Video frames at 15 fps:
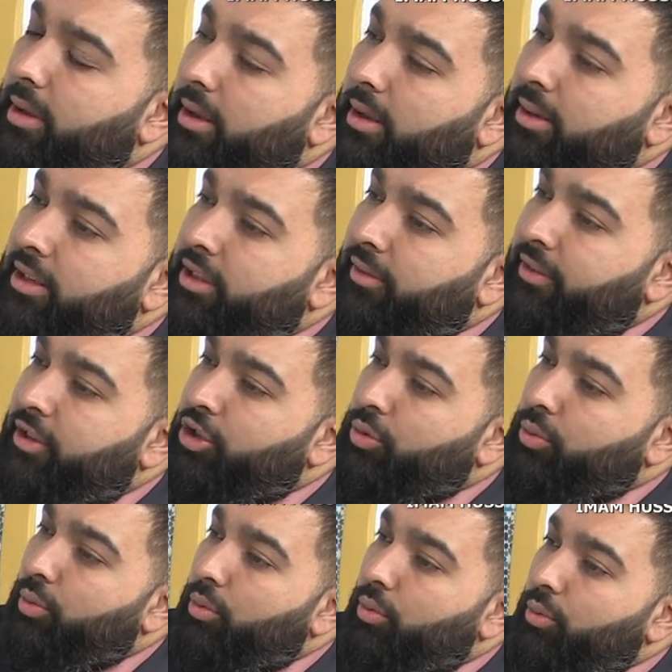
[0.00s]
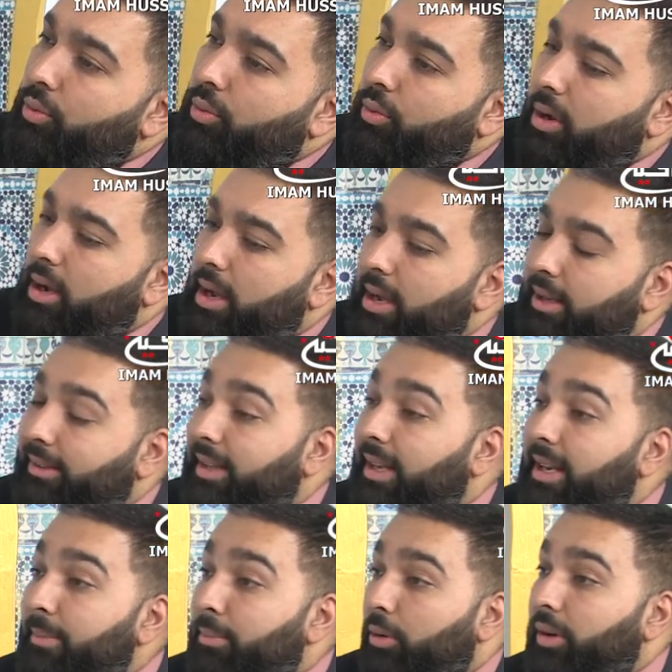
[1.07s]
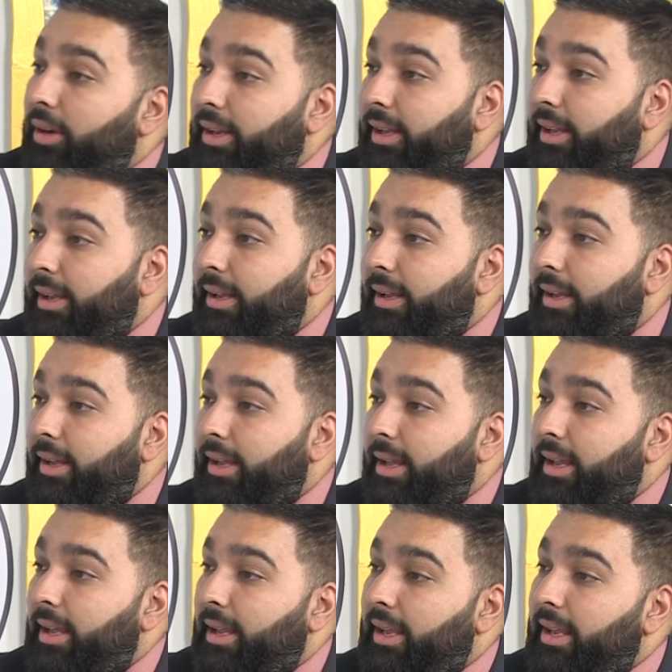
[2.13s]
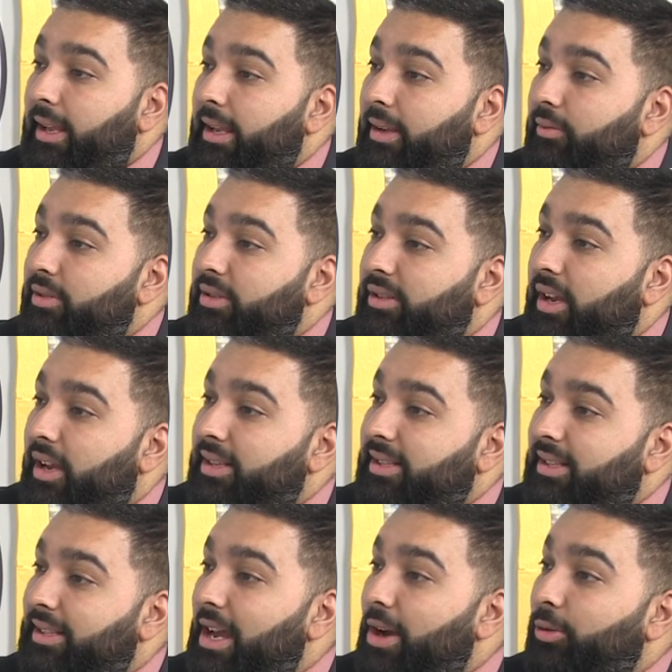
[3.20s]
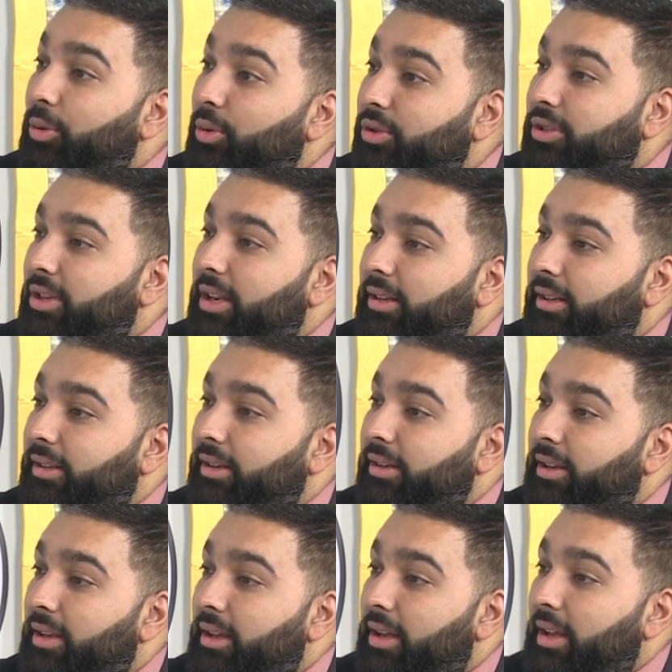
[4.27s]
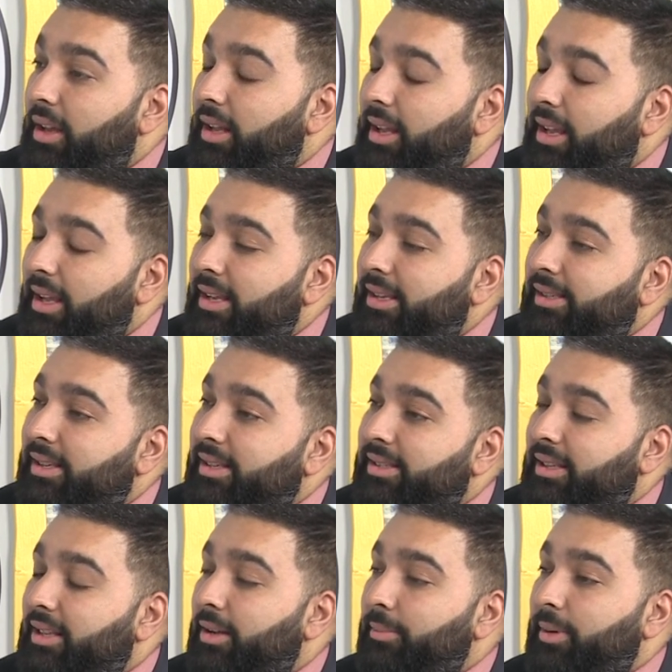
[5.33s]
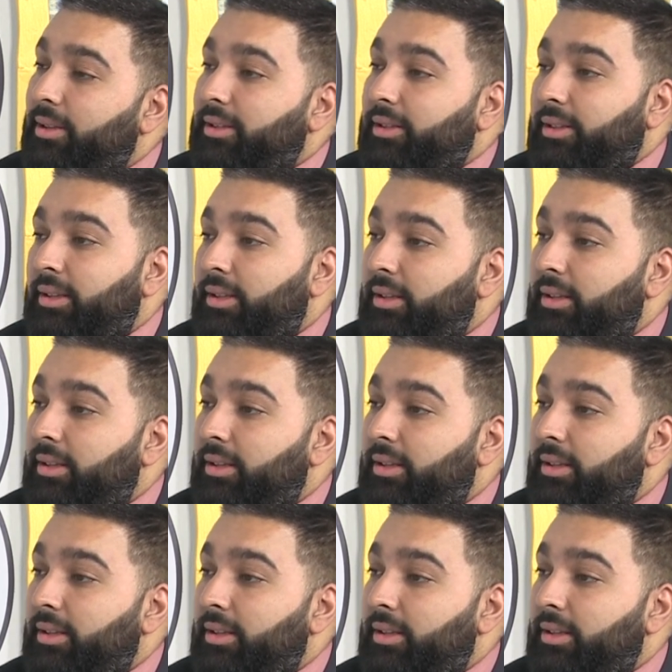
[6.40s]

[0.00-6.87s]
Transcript: an individual uh, deliberately he recites loud or silent? Is his salah batal?